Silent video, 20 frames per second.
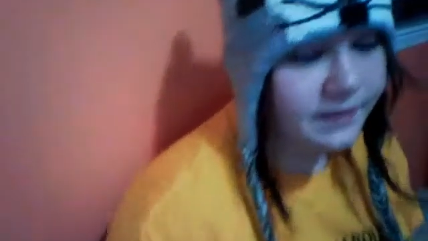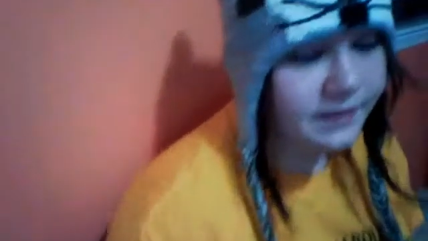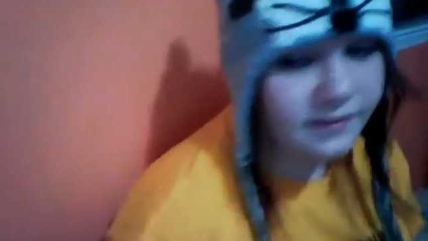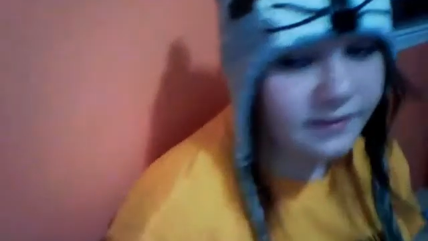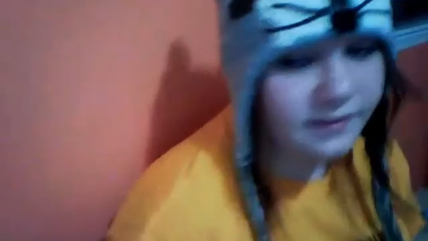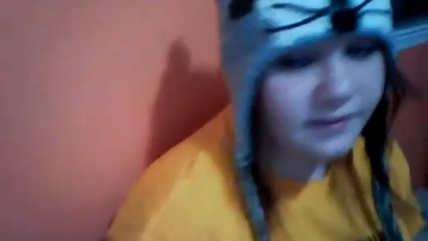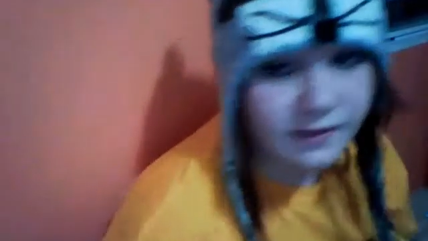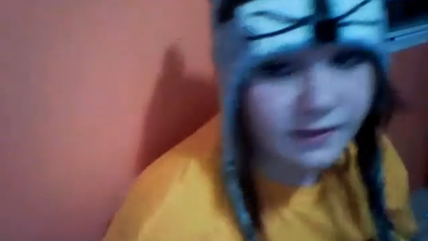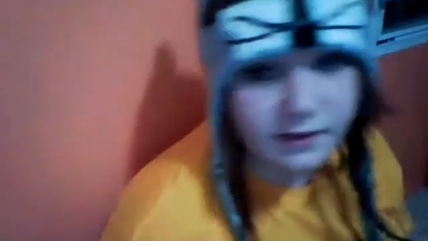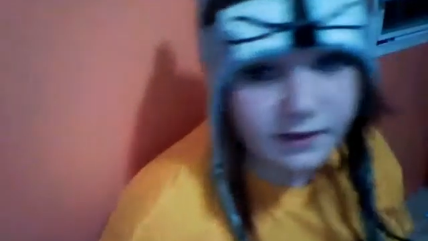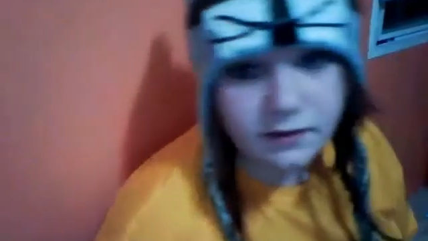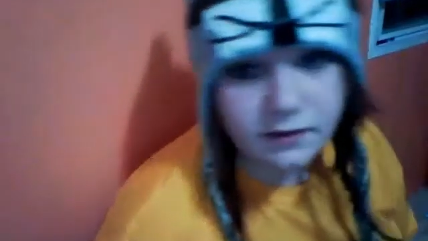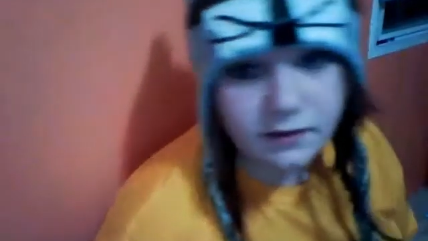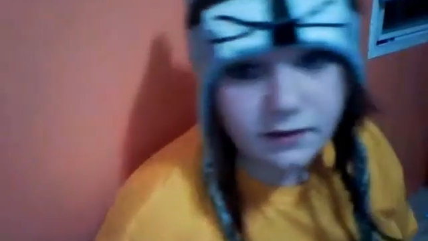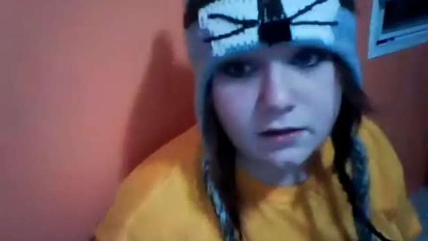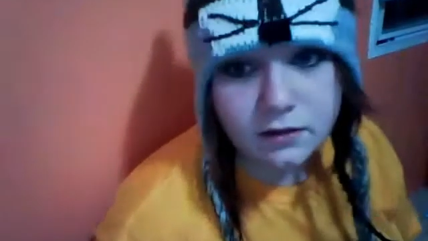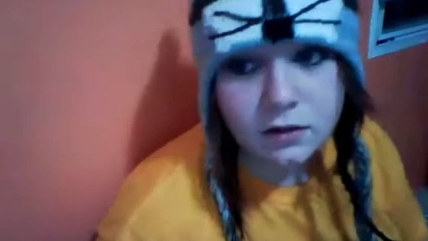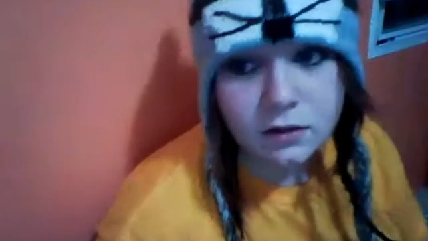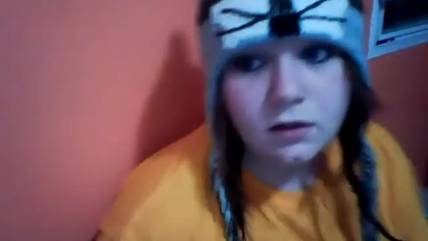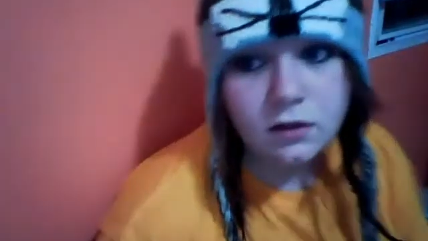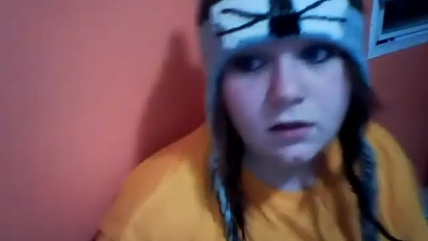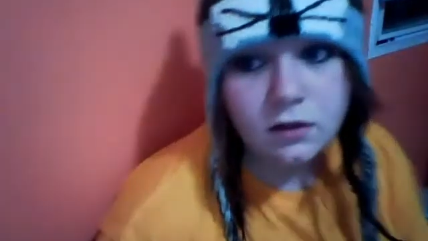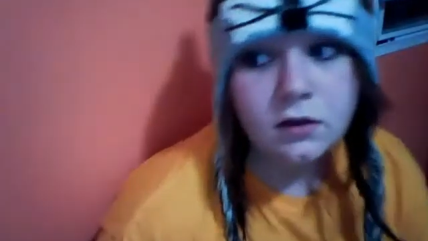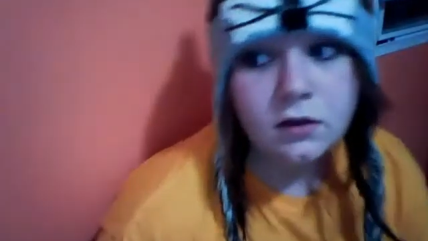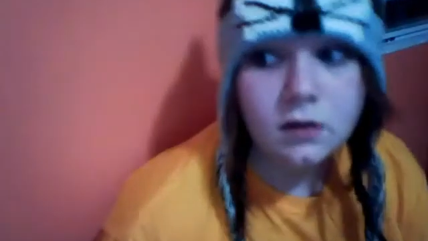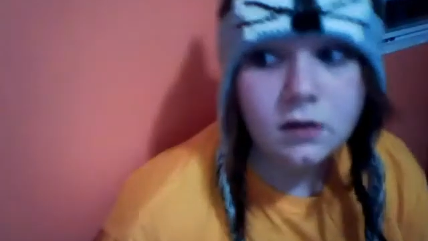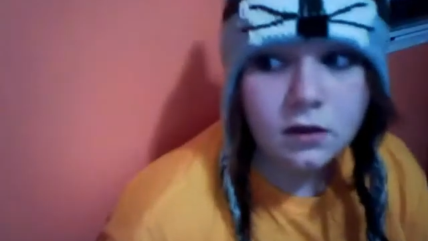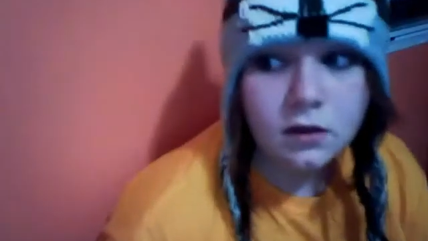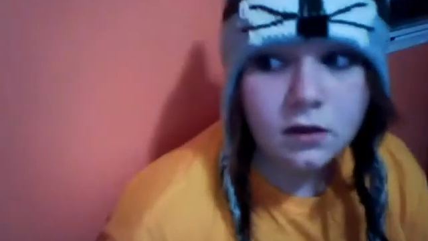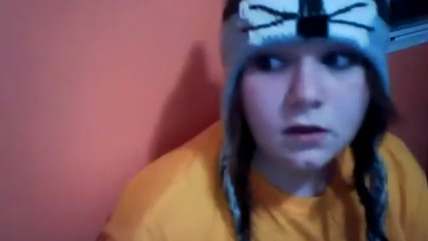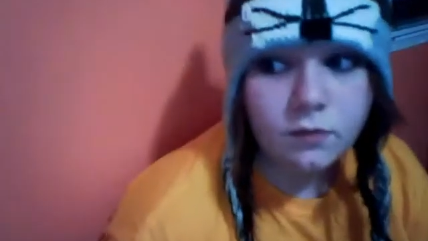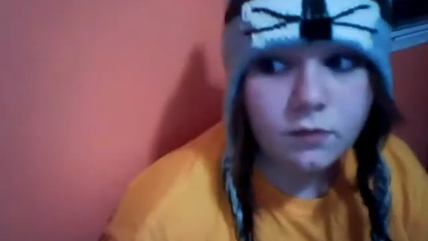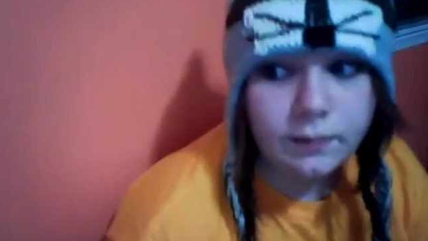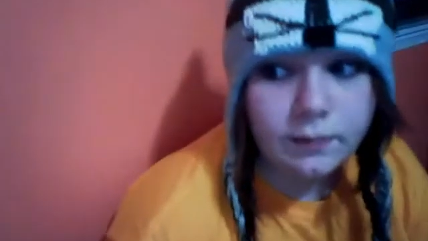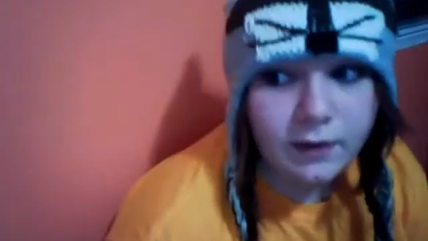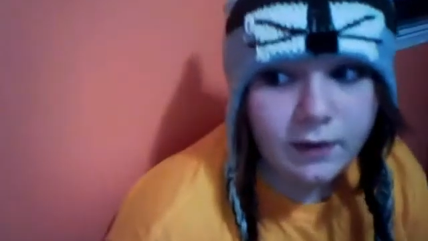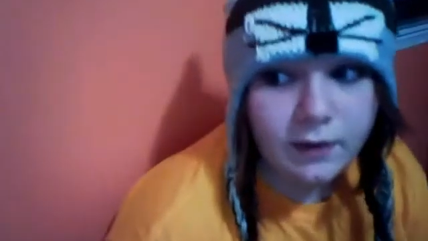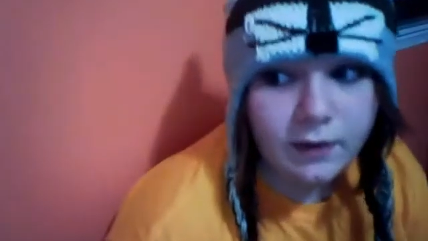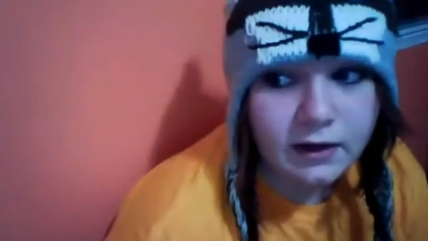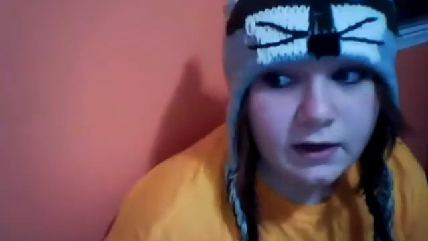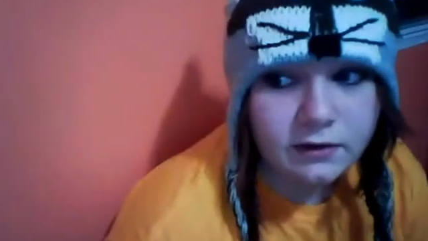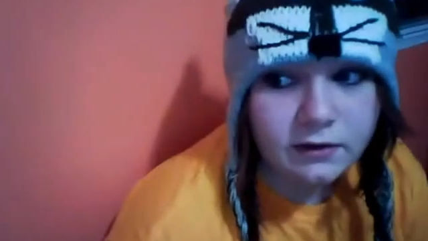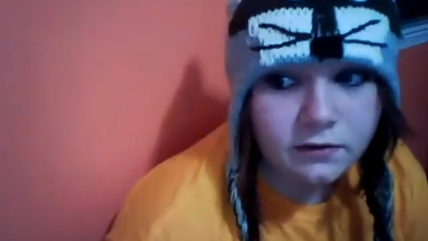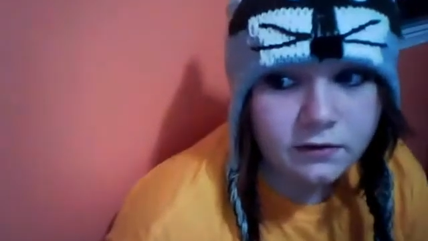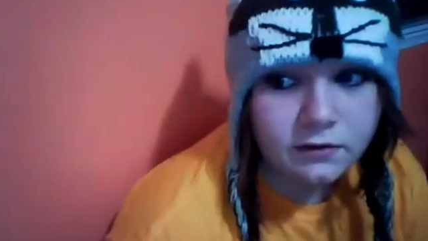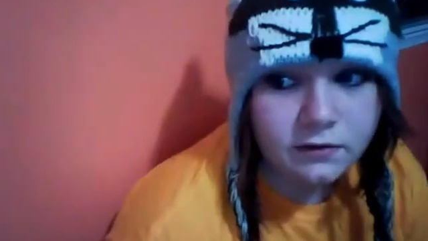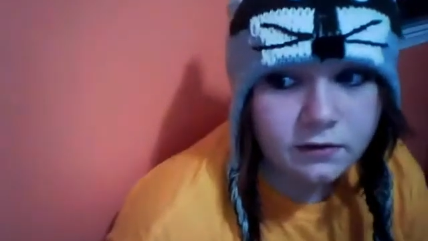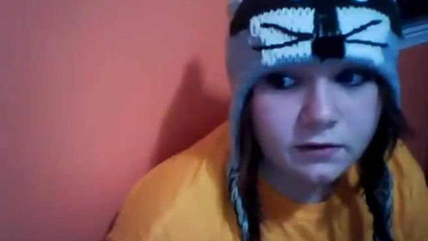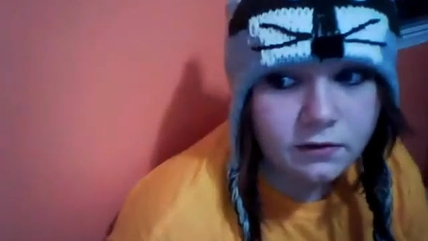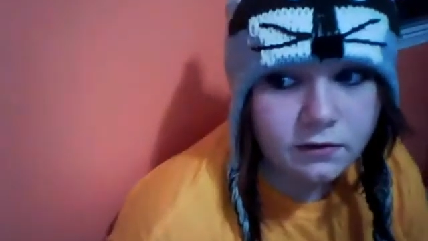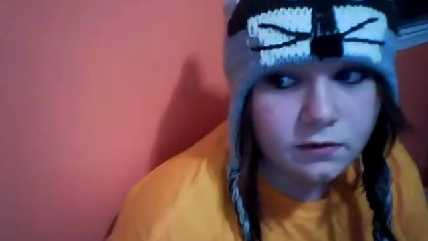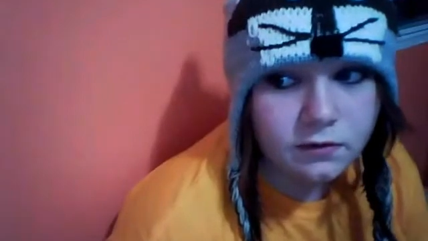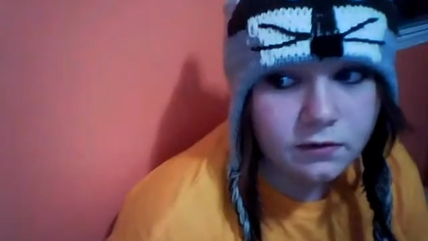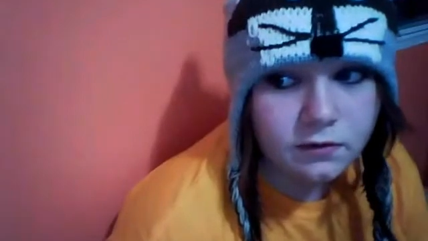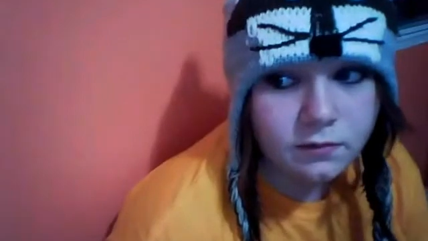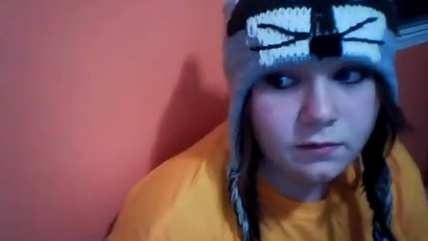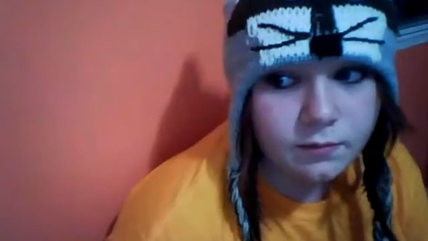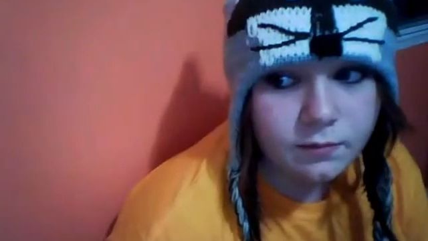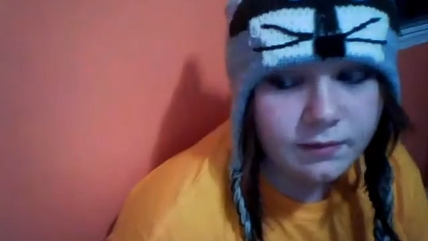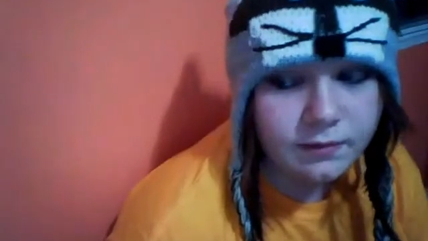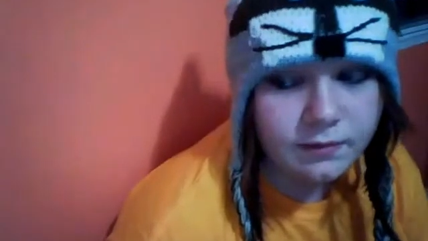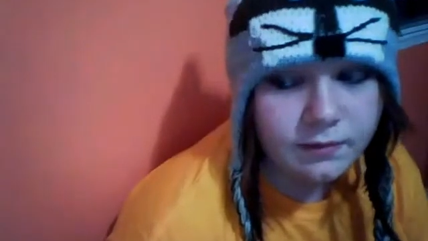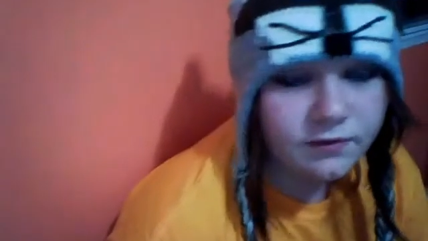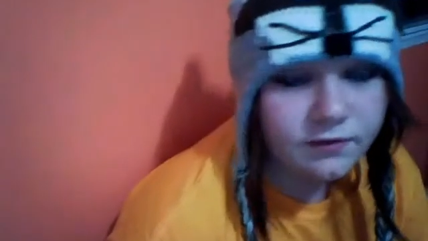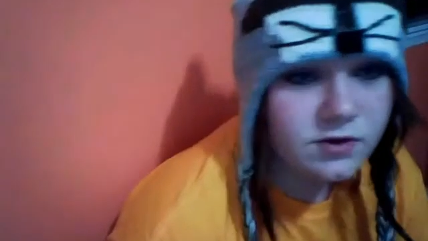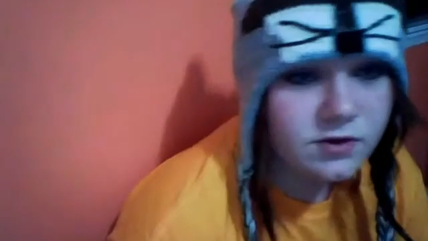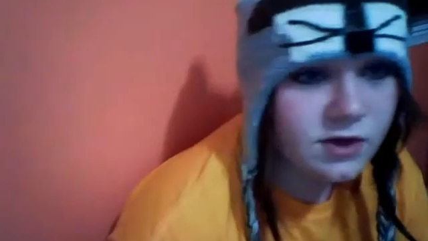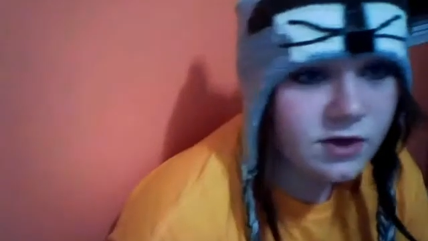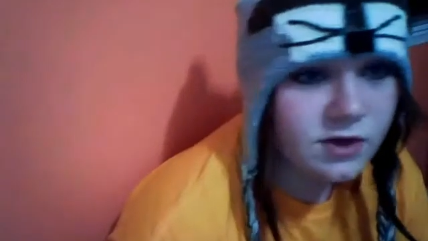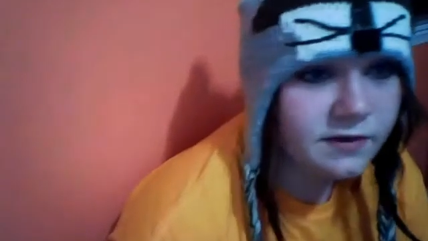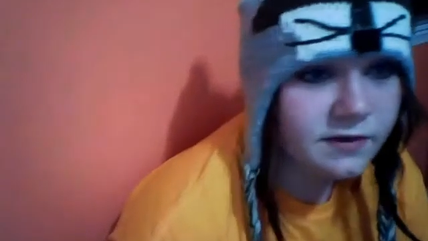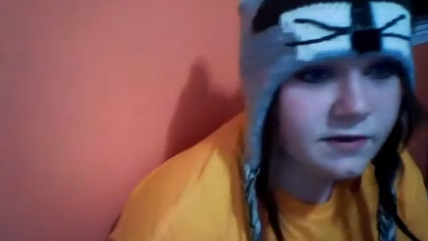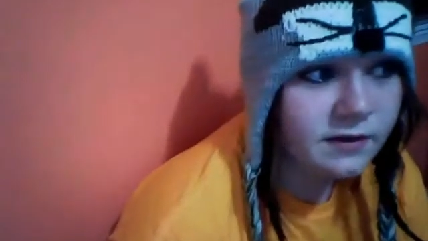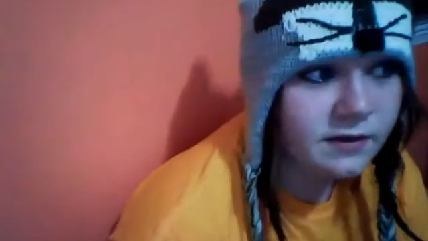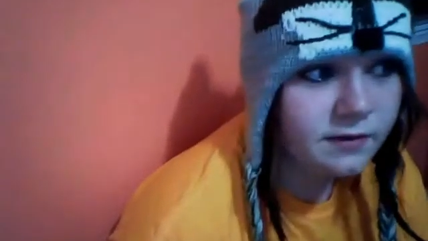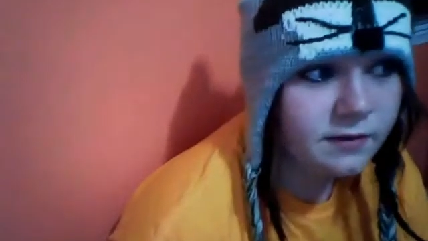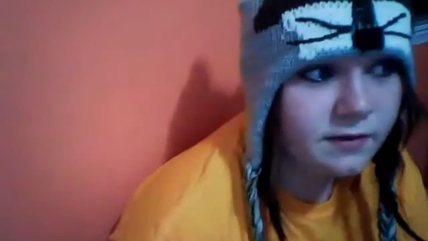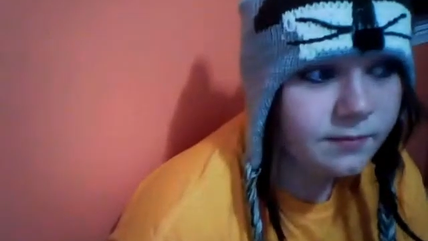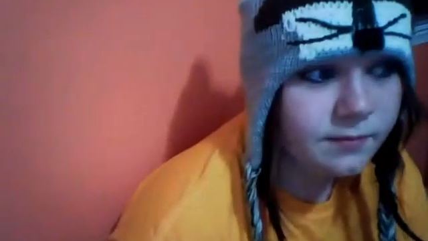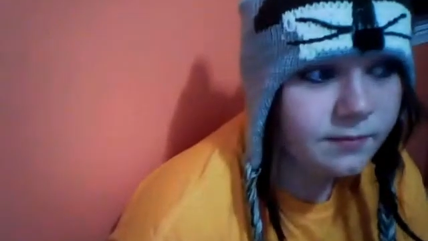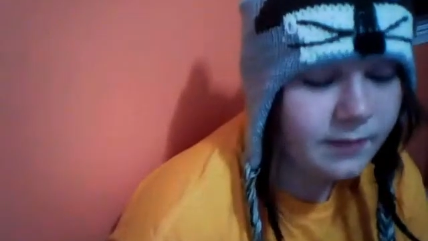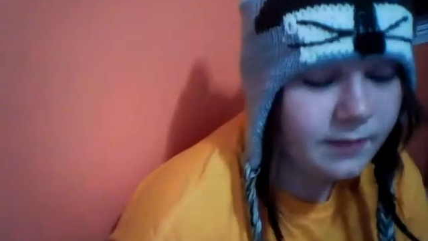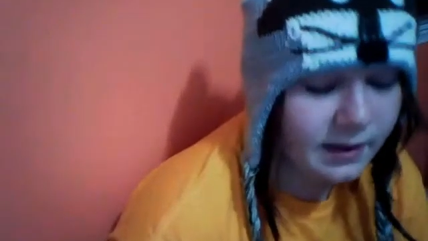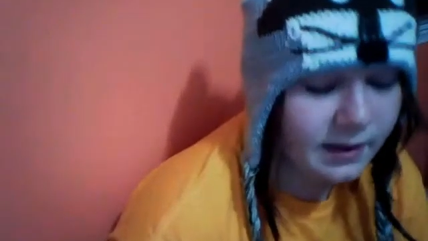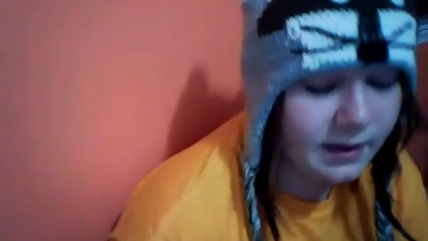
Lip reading: And then we pranked my friend Jessie by